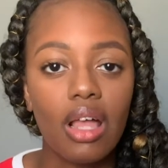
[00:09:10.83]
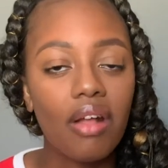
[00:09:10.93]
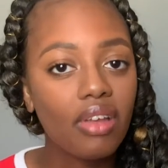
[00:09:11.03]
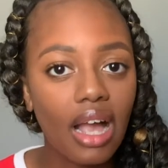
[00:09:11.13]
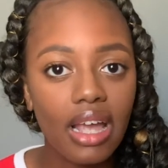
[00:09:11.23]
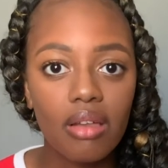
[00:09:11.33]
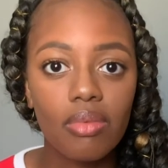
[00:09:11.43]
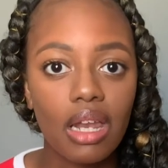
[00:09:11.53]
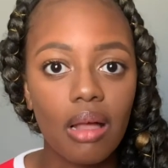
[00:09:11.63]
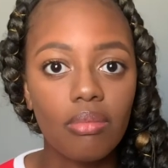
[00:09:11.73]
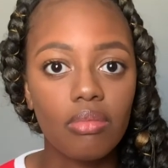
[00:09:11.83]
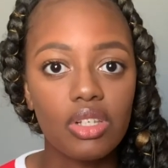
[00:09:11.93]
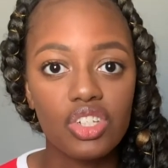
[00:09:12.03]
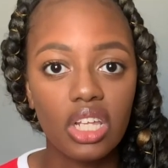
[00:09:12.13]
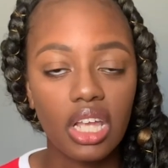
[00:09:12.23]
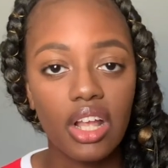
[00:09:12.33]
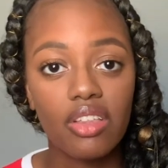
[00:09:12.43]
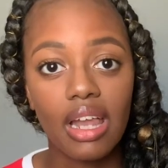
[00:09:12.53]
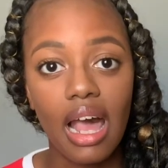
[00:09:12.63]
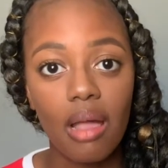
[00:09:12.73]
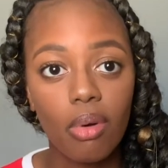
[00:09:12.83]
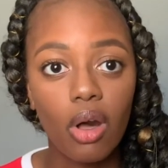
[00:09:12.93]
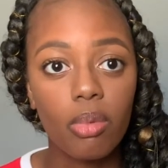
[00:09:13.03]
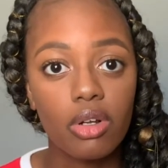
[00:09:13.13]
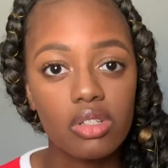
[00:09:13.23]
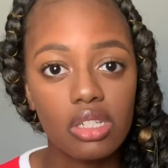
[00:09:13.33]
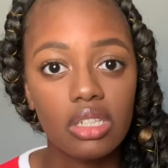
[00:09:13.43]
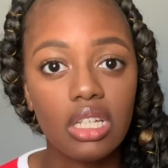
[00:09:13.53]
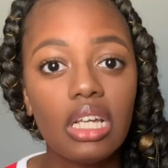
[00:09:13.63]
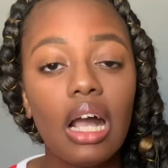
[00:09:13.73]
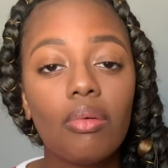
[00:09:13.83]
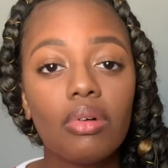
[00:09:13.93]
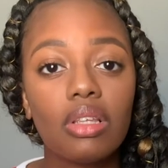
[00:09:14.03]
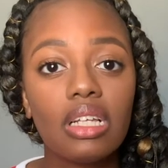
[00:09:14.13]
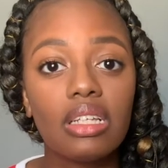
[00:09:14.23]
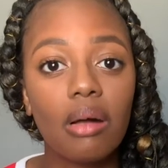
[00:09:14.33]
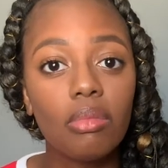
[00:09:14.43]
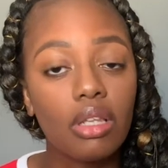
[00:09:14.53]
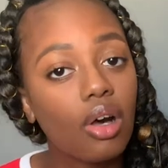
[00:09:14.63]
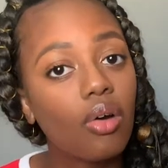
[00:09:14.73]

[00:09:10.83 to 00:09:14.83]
Every item that I'm mentioning here that I bought personally, I will link down below.